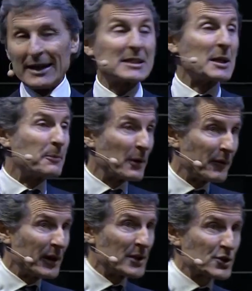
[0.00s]
It's a
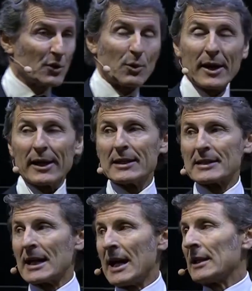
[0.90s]
privilege on one hand
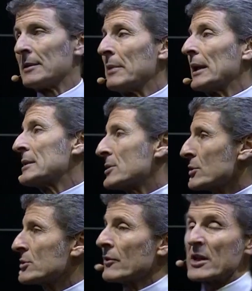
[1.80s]
side, but it's
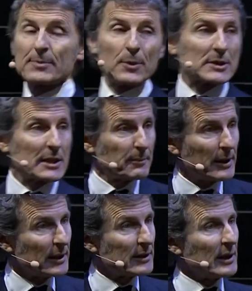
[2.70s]
also a
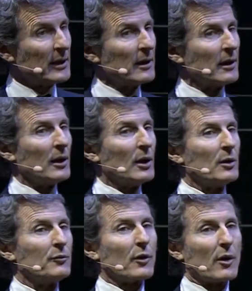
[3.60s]
responsibility
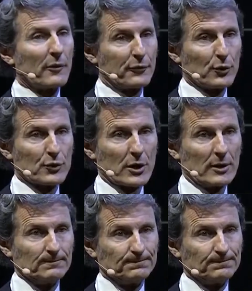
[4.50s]
for our future.